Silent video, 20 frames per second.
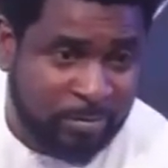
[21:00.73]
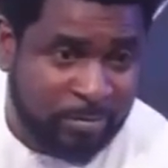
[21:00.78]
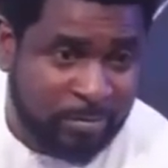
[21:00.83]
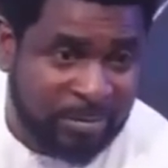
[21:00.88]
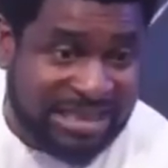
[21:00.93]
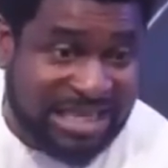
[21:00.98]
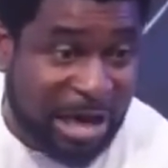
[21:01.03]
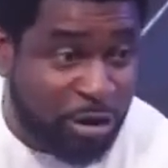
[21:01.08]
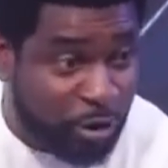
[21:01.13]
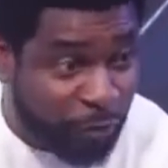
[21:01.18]

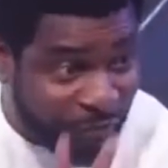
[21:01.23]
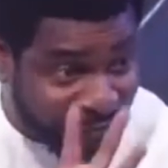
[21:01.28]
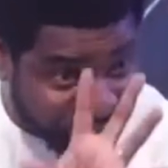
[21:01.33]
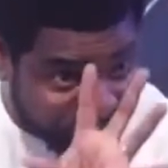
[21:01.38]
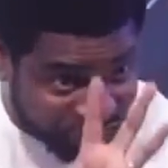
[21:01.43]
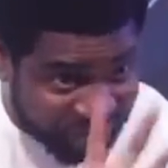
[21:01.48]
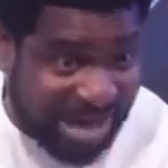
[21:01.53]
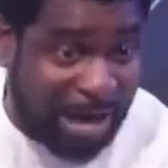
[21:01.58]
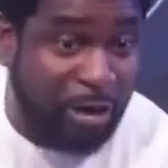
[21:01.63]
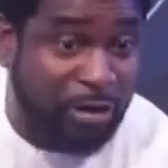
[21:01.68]
This is how your
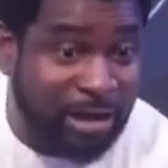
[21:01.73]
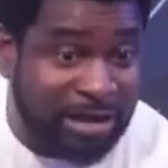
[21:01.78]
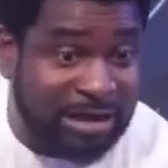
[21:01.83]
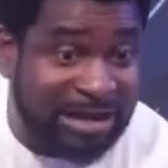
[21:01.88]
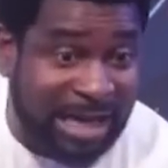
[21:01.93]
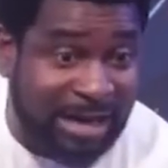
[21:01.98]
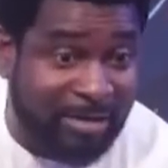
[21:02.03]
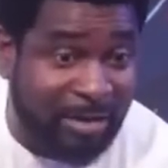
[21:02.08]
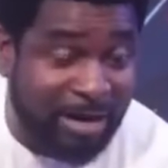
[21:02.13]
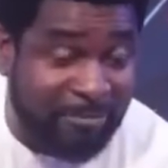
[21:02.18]

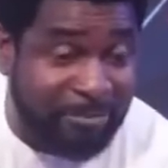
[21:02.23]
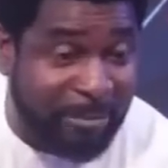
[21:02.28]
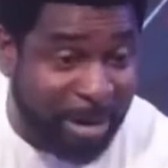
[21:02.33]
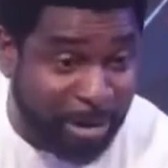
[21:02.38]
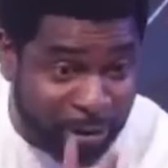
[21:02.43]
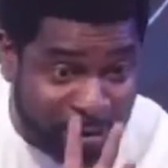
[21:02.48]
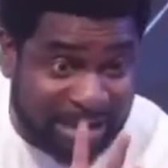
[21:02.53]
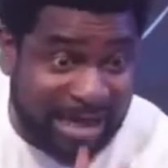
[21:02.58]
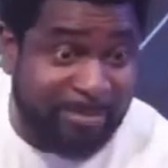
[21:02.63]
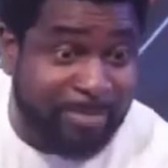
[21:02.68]
psychological and
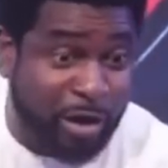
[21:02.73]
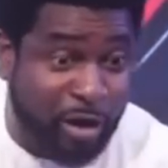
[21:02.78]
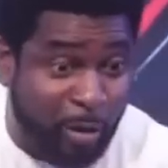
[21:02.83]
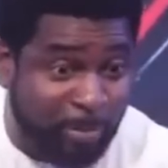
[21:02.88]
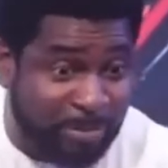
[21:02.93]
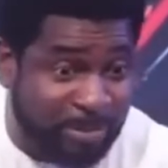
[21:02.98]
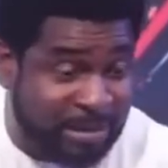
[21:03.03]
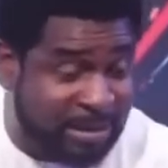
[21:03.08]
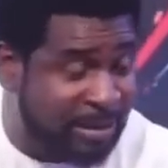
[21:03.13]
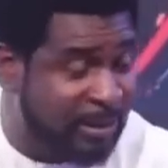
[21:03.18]
biological
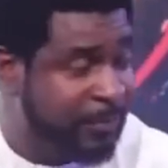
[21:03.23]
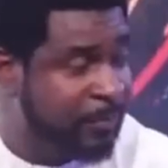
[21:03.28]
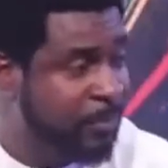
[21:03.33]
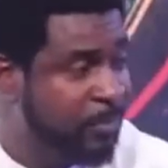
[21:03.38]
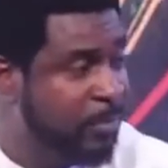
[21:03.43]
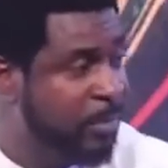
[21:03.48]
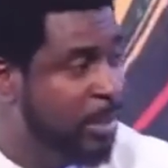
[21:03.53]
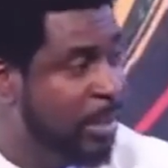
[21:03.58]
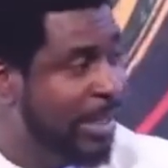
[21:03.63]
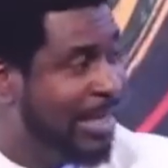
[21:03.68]
makeup is.
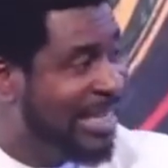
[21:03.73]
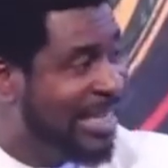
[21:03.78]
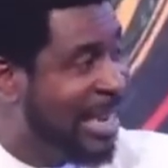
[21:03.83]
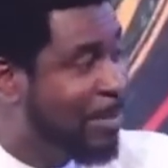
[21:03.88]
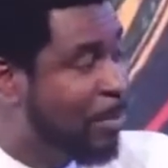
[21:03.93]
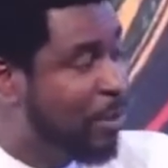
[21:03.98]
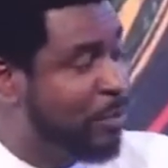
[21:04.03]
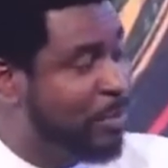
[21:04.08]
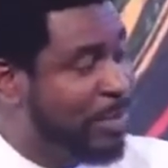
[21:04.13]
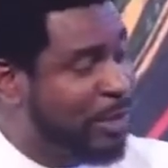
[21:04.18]
There must be